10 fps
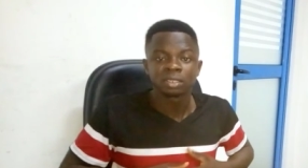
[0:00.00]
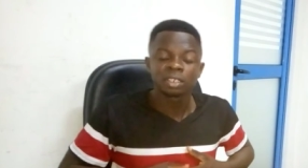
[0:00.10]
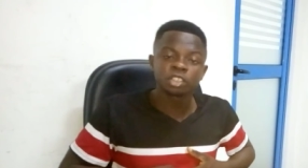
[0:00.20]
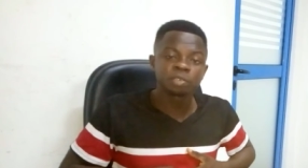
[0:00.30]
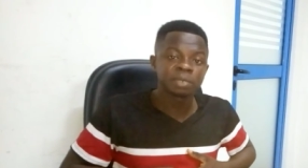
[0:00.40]

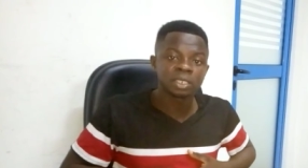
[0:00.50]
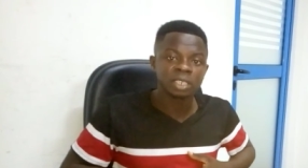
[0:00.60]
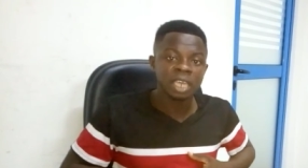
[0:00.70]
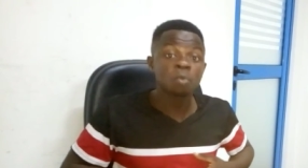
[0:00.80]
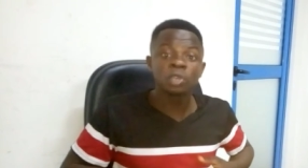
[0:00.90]
If in case
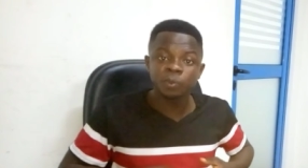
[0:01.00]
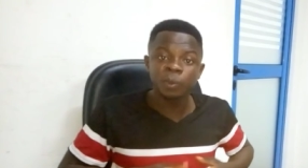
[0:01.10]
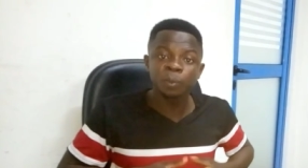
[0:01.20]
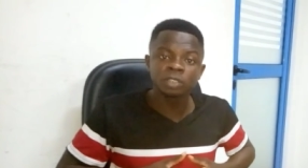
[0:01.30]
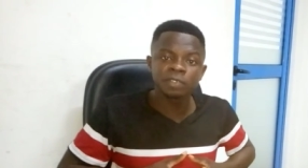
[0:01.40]
you want to
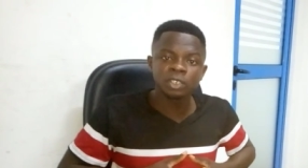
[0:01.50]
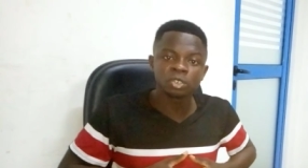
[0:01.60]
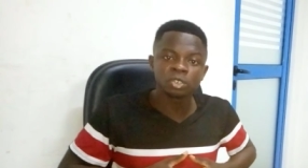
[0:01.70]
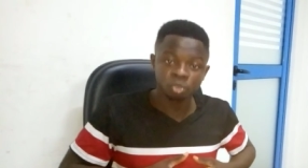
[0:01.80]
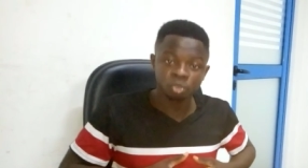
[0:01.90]
start a YouTube
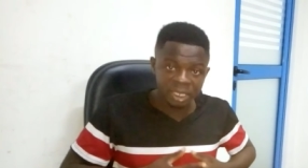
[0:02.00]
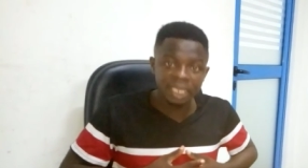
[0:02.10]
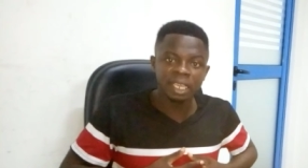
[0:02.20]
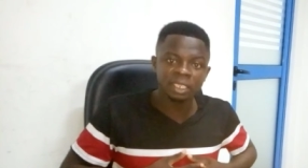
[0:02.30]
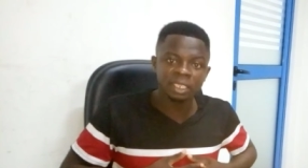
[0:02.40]
channel,
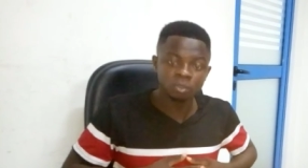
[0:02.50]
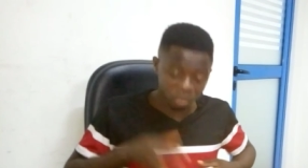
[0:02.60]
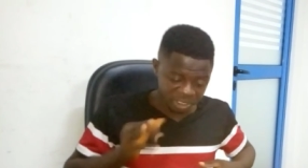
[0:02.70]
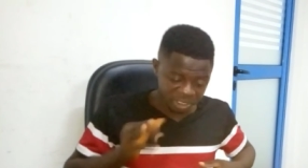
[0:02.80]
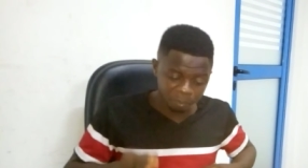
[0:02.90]

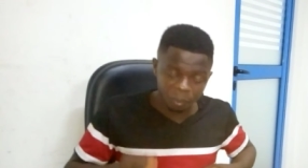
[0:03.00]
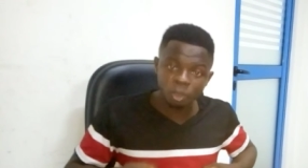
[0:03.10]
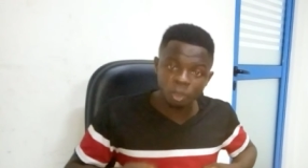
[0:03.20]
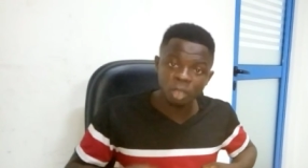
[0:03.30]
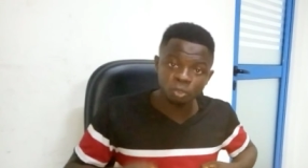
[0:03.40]
you
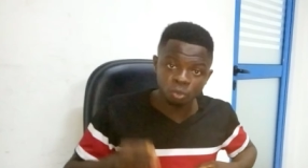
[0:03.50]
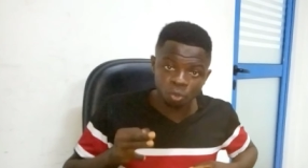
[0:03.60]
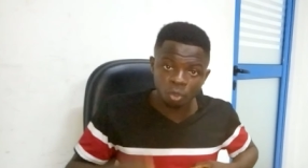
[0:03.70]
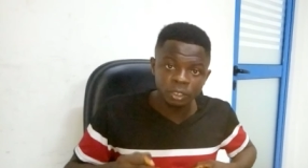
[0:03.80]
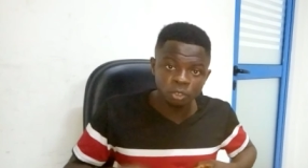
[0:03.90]
can try,
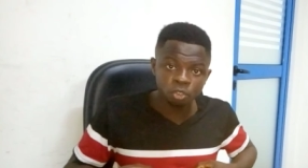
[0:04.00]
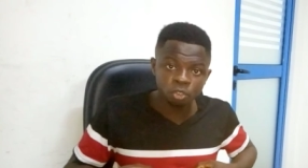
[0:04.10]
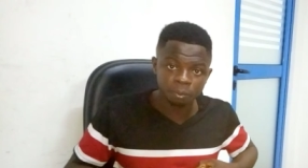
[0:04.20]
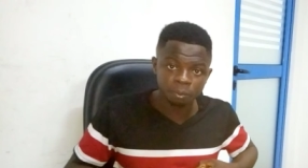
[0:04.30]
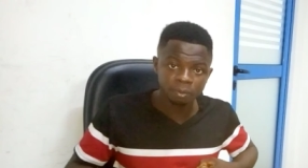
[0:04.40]
but
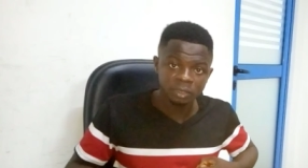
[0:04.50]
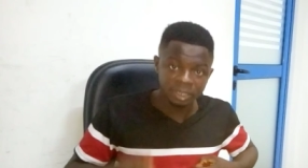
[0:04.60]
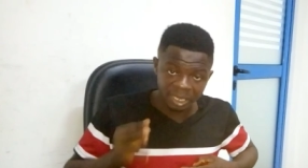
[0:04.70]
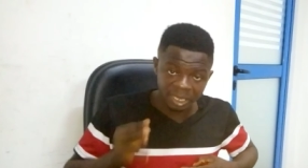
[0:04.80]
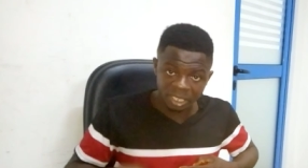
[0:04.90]
put it in your
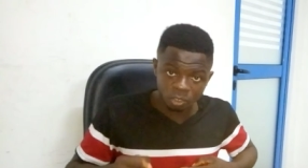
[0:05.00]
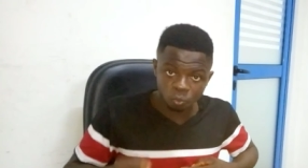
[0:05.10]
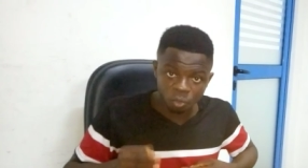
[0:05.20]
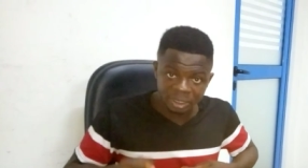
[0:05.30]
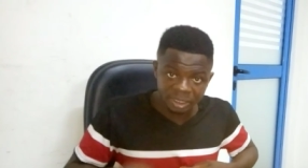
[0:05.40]
mind that
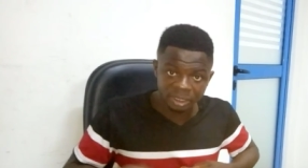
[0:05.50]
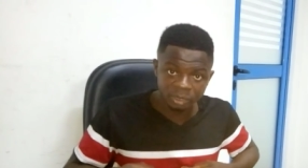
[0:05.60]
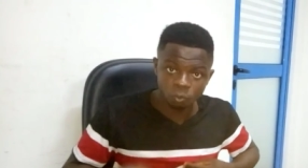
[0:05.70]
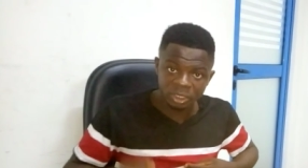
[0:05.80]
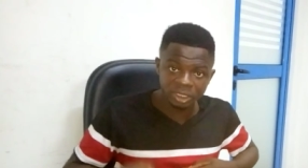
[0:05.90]
you
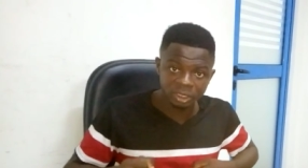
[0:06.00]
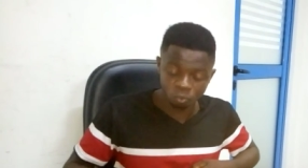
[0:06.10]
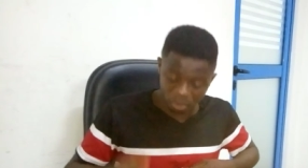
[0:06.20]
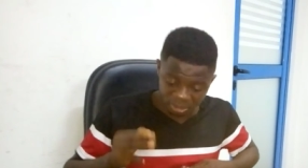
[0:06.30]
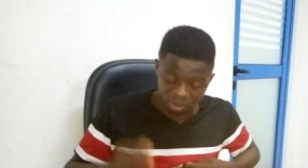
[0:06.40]
are not coming
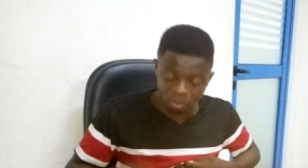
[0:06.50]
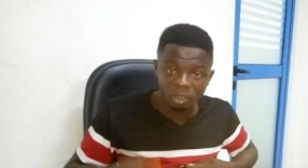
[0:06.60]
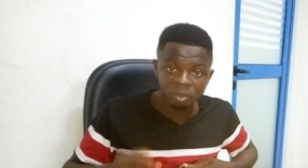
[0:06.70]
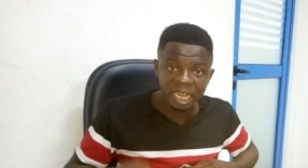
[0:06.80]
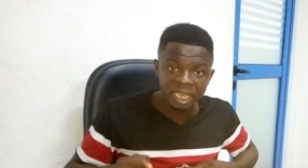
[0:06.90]
to grow
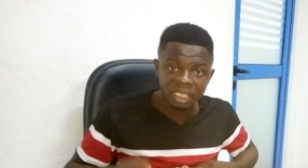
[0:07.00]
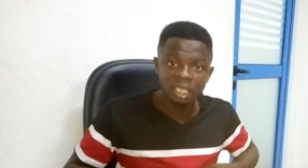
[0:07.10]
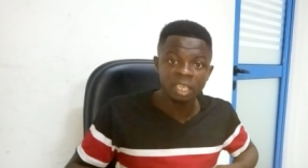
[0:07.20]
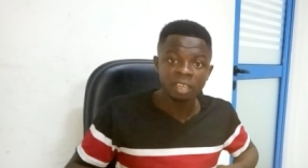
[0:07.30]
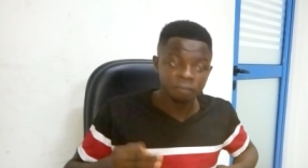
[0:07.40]
up.
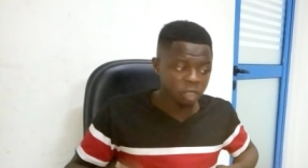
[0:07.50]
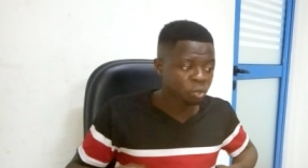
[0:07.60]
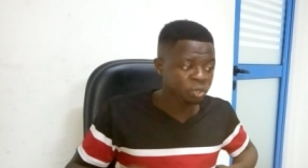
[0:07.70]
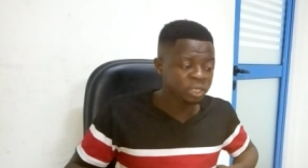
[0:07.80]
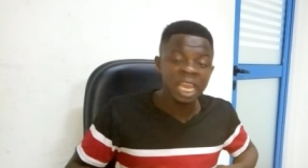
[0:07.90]
Else if
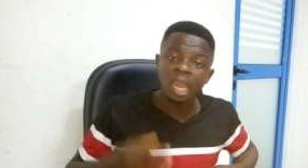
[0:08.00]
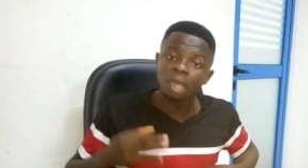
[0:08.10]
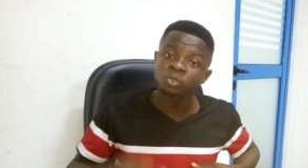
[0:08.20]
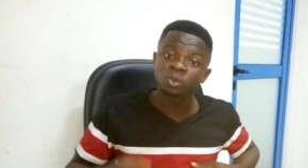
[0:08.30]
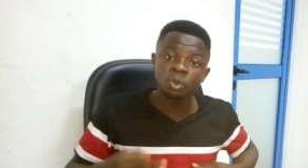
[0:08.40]
you put your
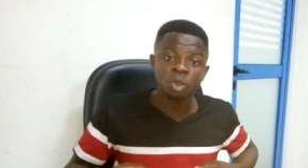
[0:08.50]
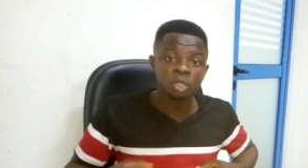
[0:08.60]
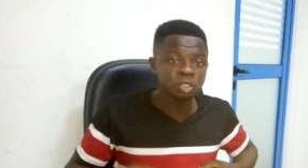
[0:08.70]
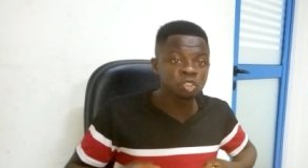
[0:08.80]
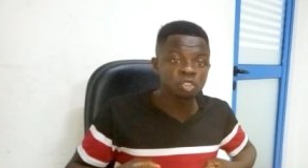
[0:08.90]
mouth, if
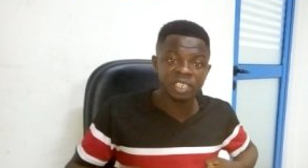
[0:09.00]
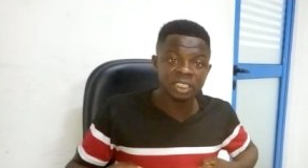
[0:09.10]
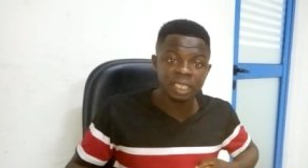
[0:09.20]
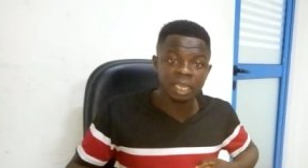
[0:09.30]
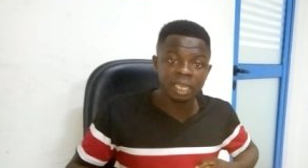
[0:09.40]
you put
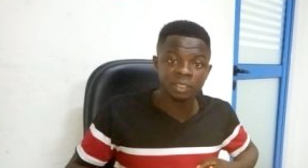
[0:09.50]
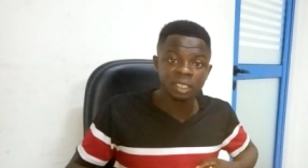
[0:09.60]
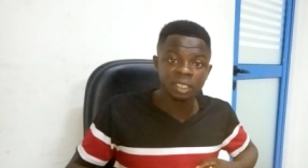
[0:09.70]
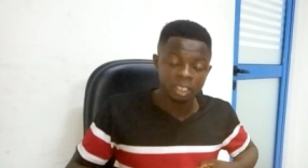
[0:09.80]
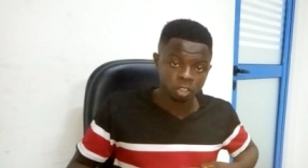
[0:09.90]
it in your
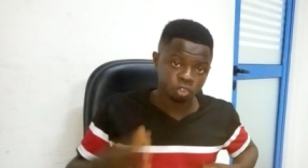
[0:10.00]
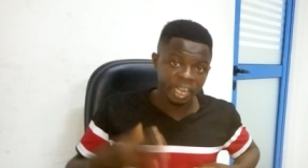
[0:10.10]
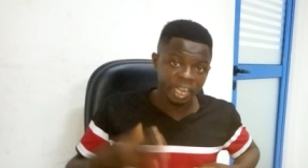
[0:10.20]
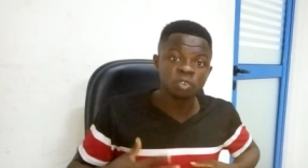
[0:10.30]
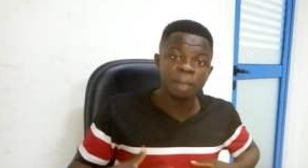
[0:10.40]
mind
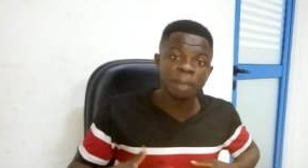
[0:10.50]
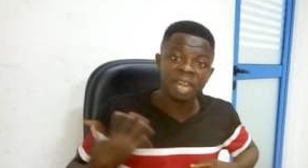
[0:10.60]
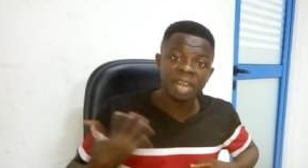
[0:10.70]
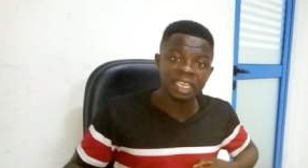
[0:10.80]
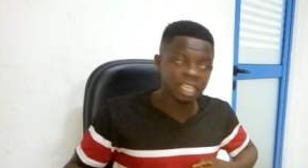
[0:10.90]
that
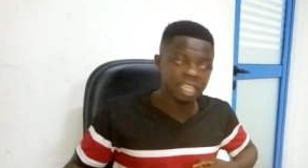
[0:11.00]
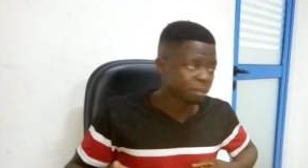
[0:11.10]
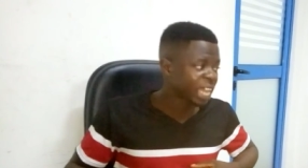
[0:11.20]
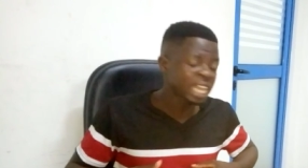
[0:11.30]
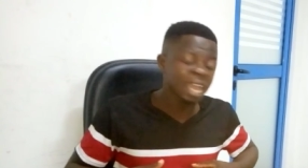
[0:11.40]
1 year,
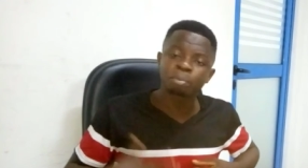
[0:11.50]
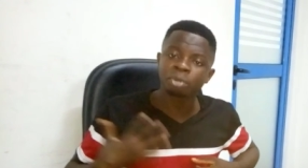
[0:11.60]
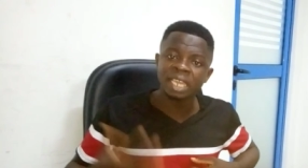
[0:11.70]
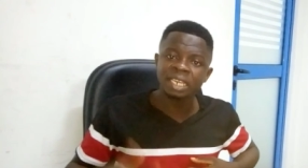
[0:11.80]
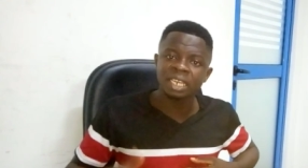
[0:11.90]
2 years
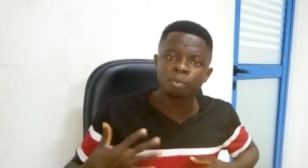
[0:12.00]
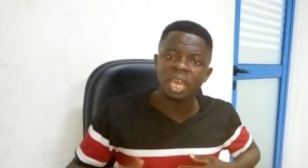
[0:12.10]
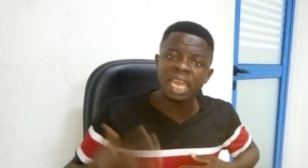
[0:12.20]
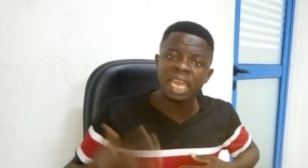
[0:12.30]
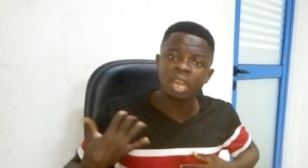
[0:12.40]
you are coming to
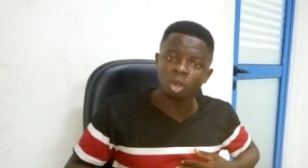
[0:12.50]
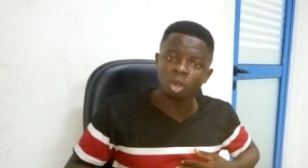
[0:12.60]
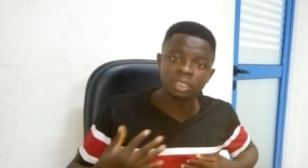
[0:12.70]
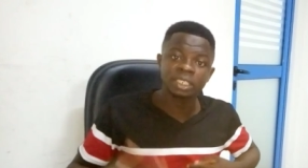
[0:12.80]
grow up,